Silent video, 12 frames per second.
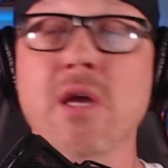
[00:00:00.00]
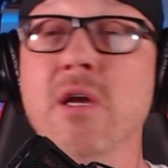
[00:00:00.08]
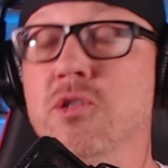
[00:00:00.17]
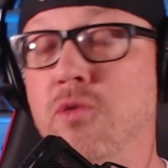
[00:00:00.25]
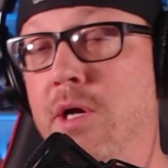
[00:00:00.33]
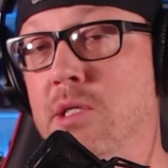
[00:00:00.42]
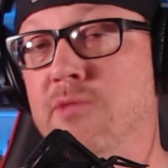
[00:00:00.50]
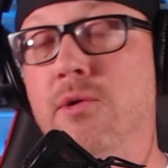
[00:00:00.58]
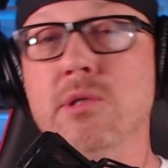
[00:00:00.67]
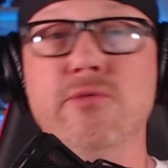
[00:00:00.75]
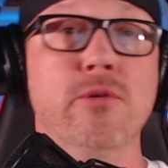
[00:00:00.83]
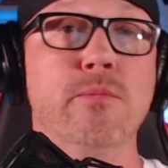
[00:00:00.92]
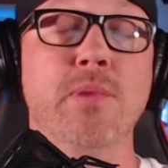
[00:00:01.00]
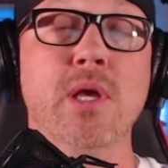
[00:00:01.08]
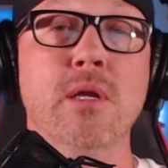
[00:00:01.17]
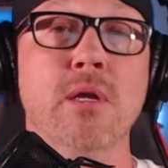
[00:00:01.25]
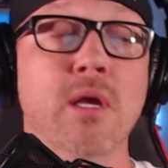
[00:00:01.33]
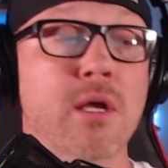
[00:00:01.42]
Transfers from
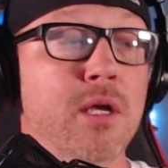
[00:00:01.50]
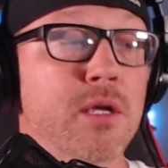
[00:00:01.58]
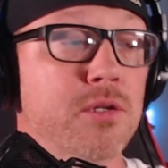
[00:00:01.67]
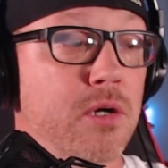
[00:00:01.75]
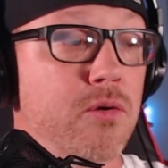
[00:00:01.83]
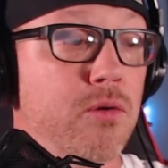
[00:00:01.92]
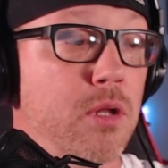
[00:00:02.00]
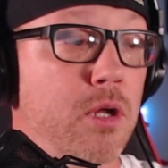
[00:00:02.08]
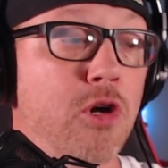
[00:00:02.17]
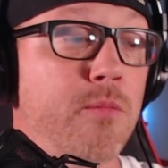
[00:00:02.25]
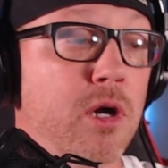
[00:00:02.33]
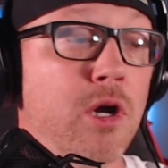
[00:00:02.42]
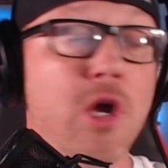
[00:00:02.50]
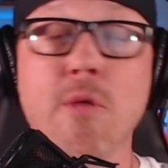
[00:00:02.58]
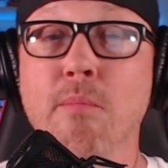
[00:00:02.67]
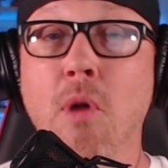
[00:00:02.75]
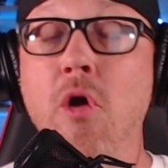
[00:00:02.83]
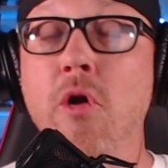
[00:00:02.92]
Pitt to Oklahoma.
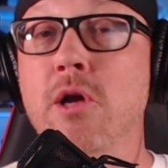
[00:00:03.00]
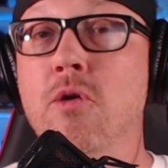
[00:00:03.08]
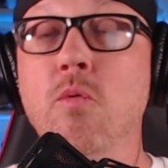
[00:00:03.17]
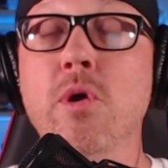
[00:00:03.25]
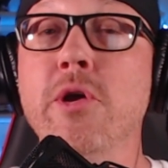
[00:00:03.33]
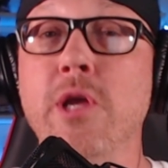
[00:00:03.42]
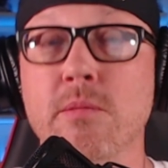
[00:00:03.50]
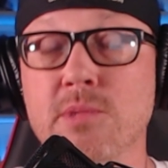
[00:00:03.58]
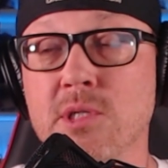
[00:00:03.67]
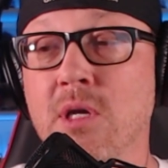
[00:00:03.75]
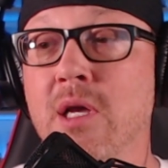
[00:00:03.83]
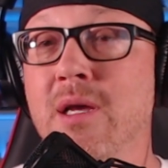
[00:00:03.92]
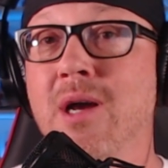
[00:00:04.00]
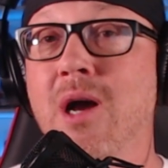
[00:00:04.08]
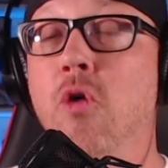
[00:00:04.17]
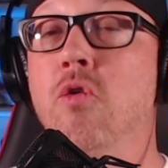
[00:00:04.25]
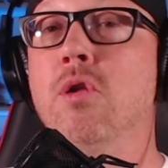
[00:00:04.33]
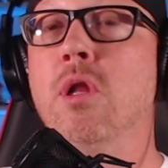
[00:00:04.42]
Mario Williams,
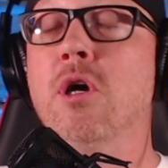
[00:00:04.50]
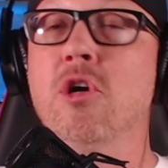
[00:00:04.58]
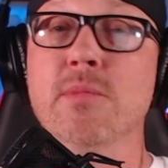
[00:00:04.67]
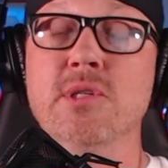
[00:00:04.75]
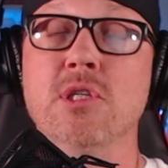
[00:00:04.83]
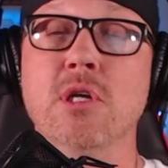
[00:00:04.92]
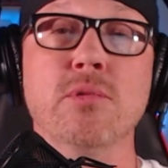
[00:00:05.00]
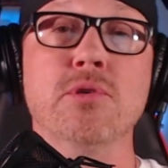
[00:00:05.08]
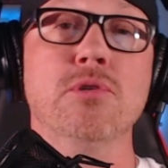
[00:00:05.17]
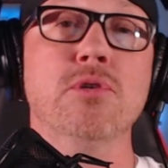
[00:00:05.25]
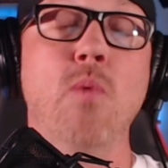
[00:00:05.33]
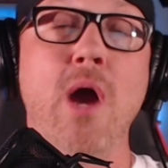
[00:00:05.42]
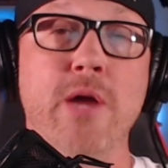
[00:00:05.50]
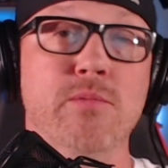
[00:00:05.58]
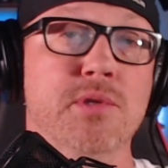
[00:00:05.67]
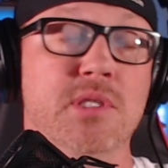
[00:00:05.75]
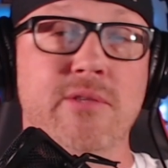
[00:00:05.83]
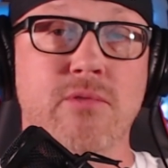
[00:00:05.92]
Oklahoma's number two wide
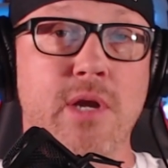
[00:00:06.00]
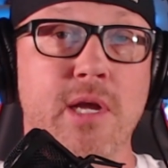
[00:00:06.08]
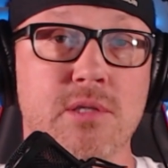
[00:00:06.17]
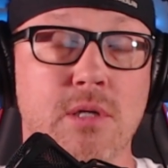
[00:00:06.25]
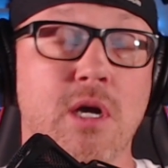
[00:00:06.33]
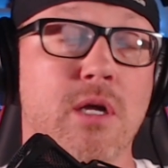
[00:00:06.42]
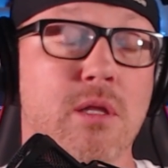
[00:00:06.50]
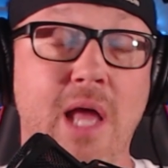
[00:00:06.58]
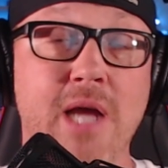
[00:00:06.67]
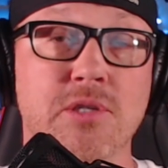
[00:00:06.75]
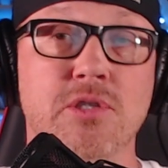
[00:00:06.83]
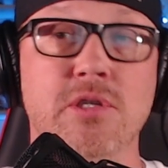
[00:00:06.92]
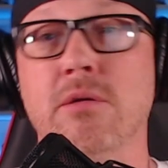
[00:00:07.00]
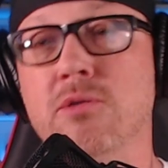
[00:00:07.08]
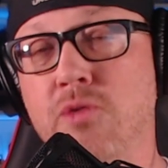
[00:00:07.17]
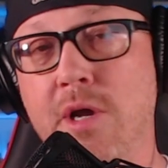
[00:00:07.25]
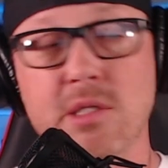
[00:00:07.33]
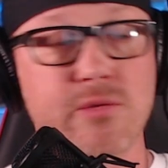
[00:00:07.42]
receiver next uh, last year,
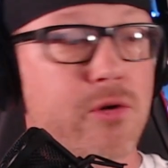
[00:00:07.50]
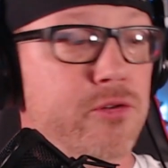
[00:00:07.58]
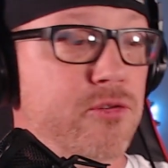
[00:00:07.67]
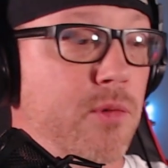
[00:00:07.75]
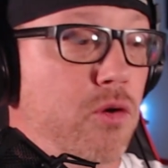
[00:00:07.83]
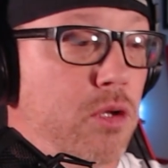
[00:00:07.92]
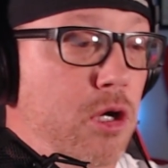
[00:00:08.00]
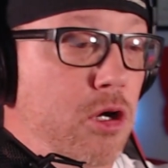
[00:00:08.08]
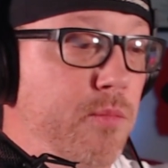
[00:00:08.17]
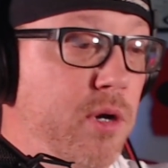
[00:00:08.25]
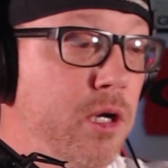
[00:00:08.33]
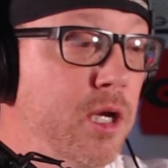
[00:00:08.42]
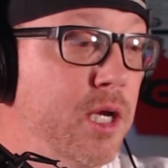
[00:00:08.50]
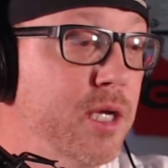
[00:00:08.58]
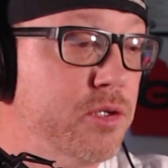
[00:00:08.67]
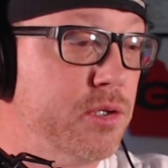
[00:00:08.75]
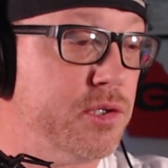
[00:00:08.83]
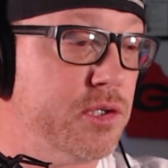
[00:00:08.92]
transfers from Oklahoma
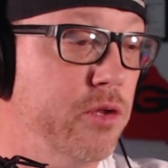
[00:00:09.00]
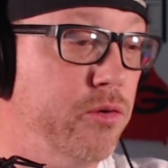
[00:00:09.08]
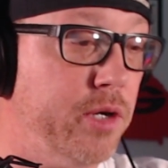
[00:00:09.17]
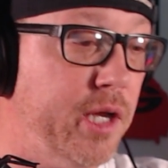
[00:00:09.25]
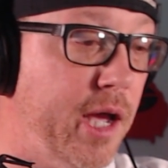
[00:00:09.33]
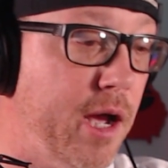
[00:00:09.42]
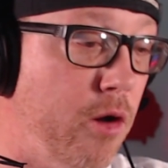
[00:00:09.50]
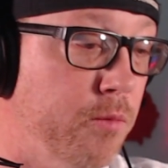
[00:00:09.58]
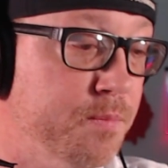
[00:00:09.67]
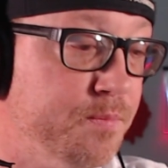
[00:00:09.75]
to Southern Cal